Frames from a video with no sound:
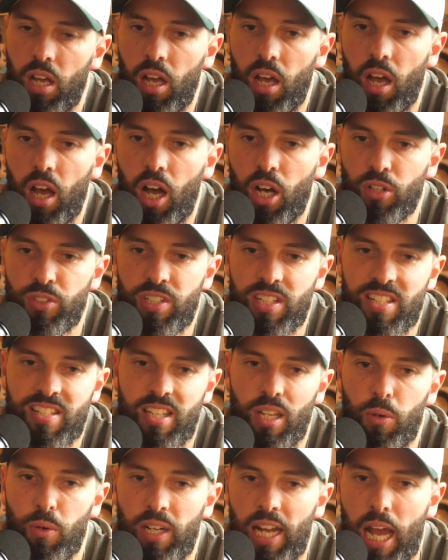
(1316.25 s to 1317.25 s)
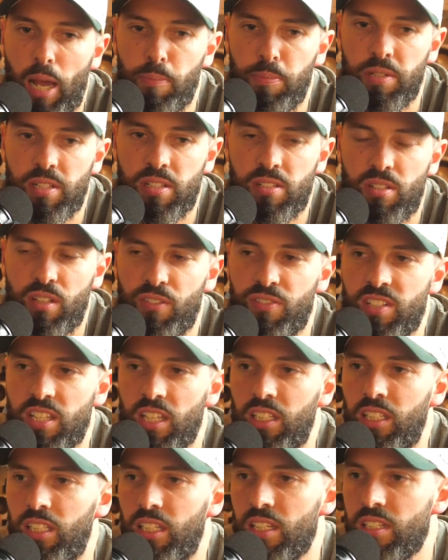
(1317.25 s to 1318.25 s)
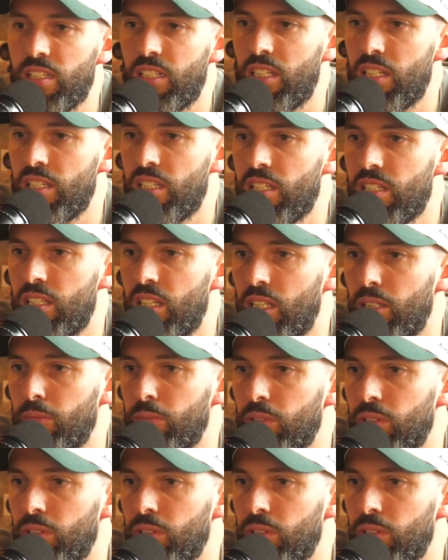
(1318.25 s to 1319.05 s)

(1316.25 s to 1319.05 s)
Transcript: I'll just see what happens if Sydney doesn't exist anymore.